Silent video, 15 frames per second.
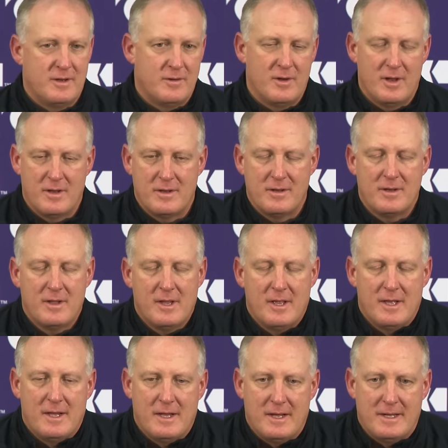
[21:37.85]
And, and
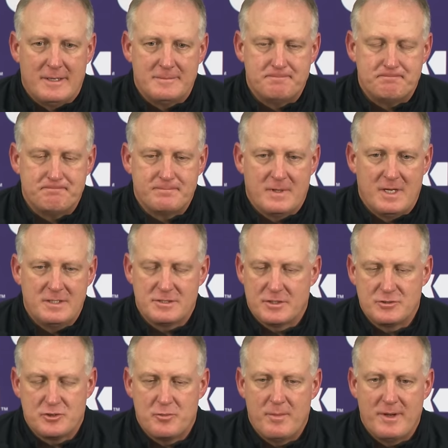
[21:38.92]
um, he's a
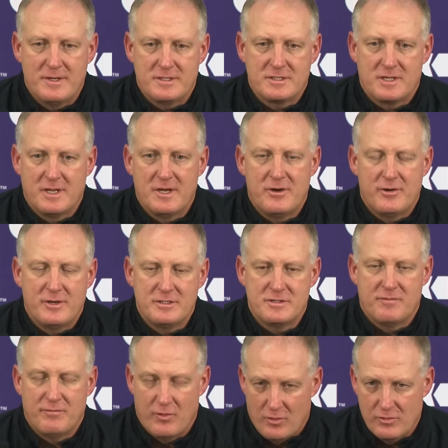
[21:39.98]
tremendous leader. He's
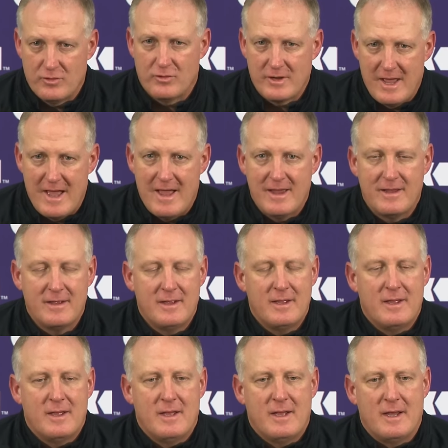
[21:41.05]
a vocal guy.
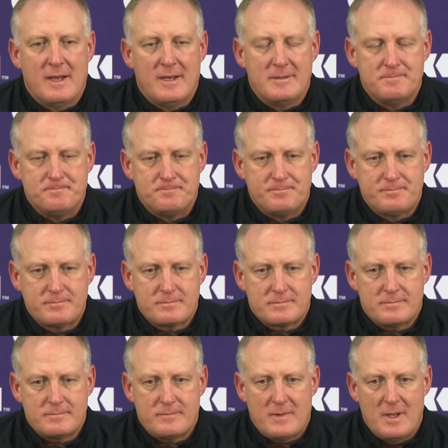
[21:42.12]
Um,
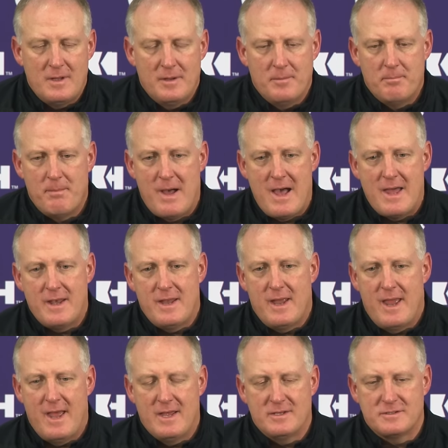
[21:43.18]
Mott
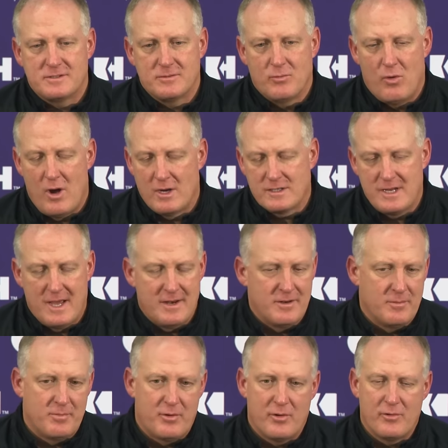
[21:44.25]
has walked onto
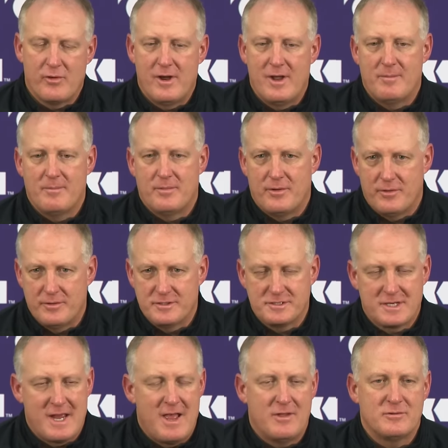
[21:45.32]
the program, earned a
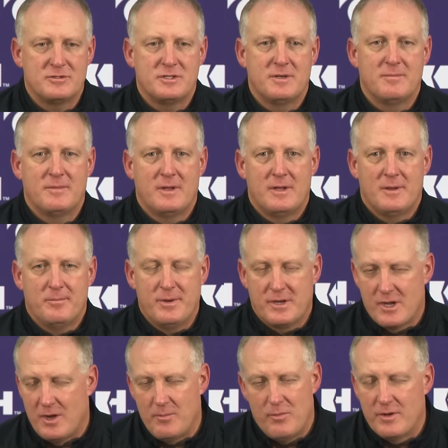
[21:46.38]
scholarship,
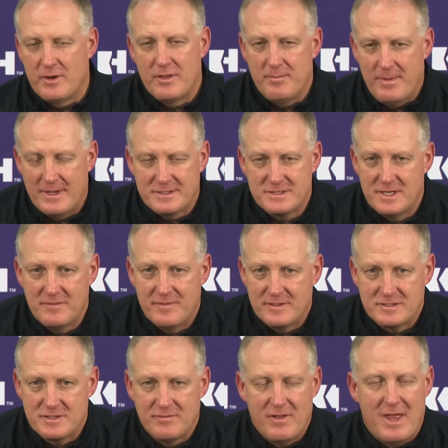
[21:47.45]
become one of the best
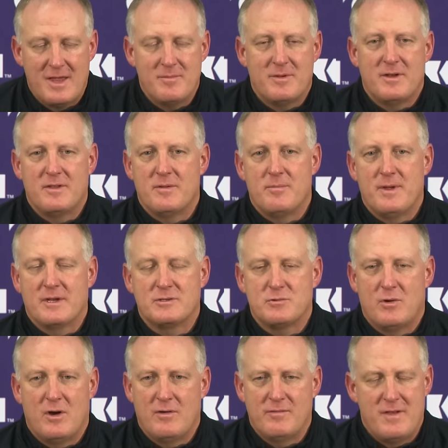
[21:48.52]
defensive linemen in the Big
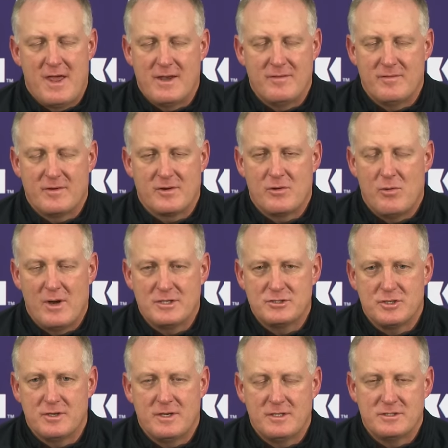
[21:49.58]
12. Not even a
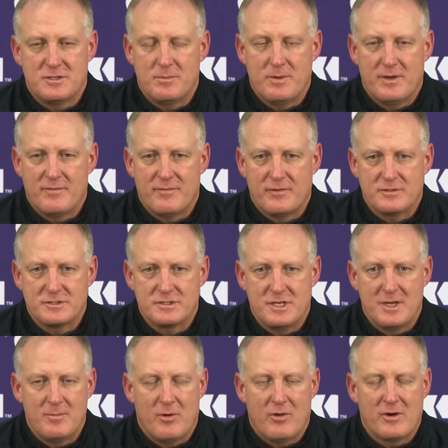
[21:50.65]
question. He should be a first
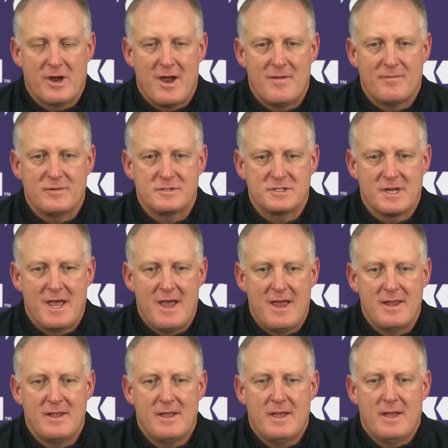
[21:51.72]
team all conference
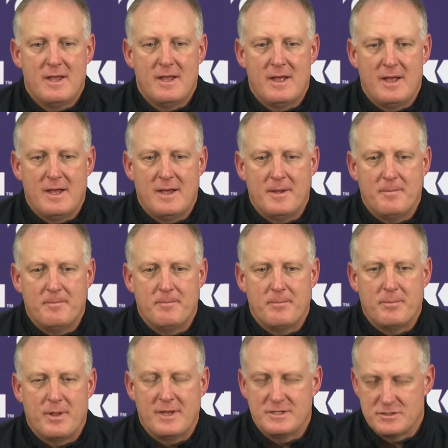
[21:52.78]
guy. Um,
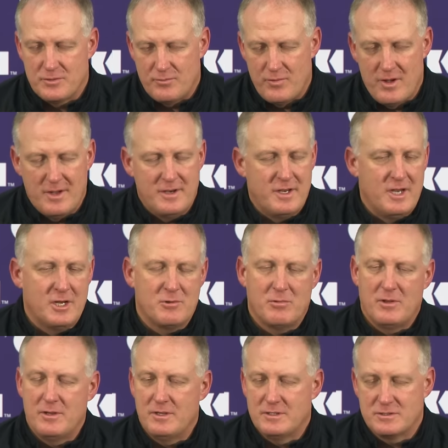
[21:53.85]
plays the run
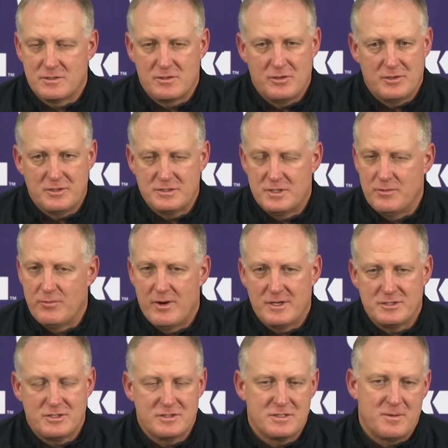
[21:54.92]
equally as good as he
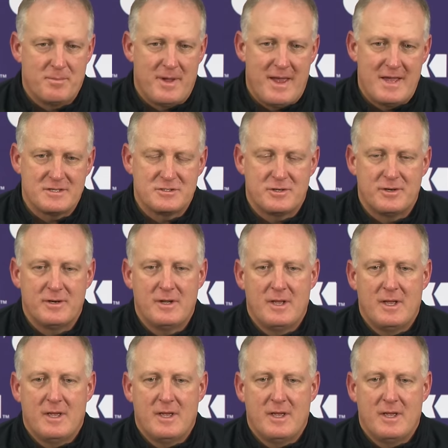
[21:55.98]
rushes the passer.